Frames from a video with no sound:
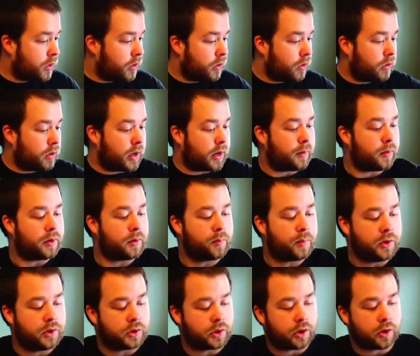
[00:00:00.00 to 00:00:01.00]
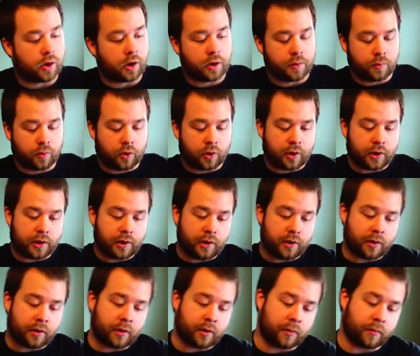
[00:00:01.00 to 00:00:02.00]
Grab a piece of cardboard
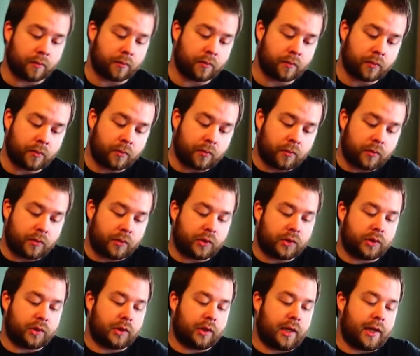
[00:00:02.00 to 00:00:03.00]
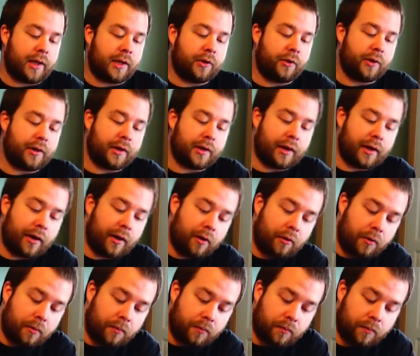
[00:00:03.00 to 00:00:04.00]
here and slather it
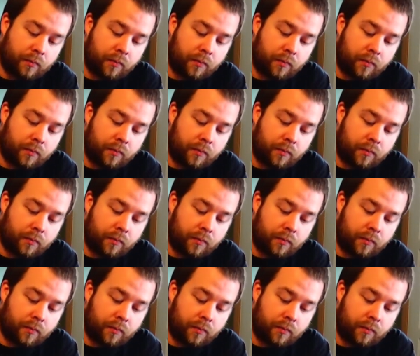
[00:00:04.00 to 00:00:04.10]
down.